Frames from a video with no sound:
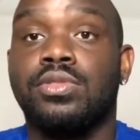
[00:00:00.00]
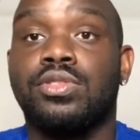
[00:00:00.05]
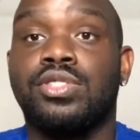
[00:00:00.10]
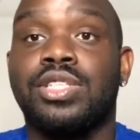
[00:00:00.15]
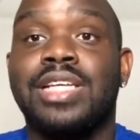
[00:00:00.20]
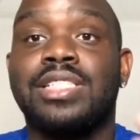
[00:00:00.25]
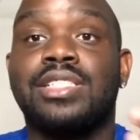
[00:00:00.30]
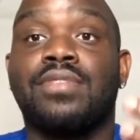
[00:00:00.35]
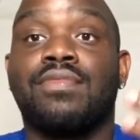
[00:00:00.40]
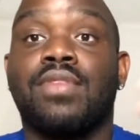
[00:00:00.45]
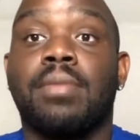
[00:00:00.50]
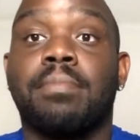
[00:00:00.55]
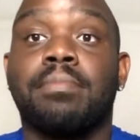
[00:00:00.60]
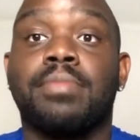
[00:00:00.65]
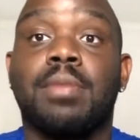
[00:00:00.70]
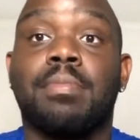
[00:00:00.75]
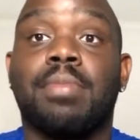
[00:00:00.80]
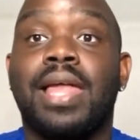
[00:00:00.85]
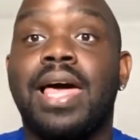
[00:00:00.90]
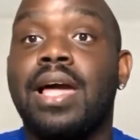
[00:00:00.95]
changing from
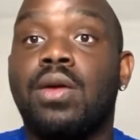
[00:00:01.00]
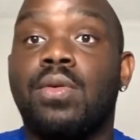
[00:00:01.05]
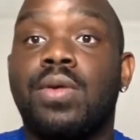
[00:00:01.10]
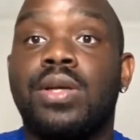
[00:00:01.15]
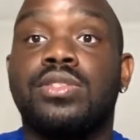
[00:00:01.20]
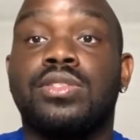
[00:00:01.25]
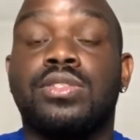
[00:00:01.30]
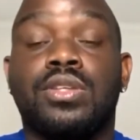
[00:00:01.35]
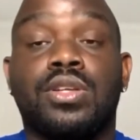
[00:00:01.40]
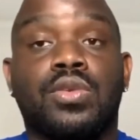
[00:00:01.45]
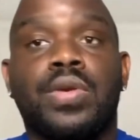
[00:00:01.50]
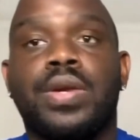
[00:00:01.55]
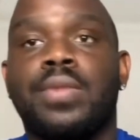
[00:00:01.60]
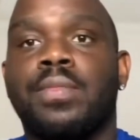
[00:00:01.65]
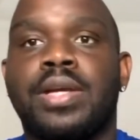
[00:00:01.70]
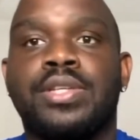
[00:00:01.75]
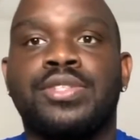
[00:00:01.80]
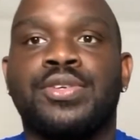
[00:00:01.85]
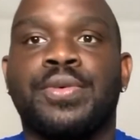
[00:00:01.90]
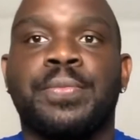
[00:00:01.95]
the Black Ranger to the Green
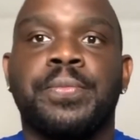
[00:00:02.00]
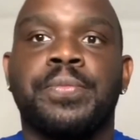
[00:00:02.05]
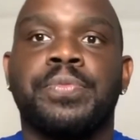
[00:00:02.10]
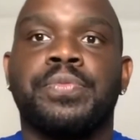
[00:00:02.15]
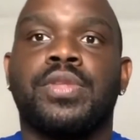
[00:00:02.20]
Ranger,